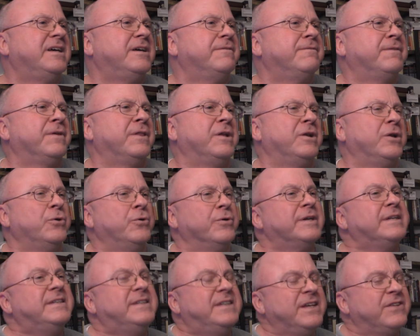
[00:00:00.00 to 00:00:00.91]
For the
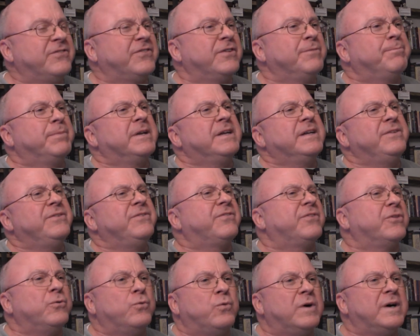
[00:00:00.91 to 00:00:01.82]
Lord disciplines
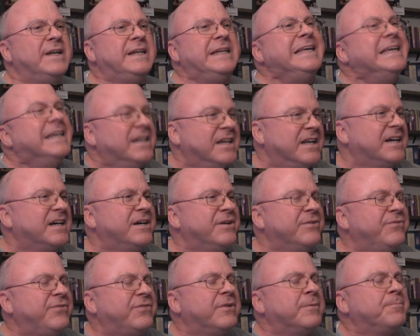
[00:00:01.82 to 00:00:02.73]
the one he
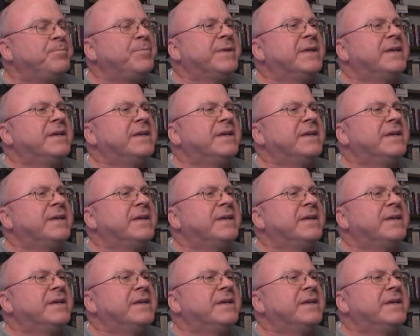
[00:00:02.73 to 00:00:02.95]
loves,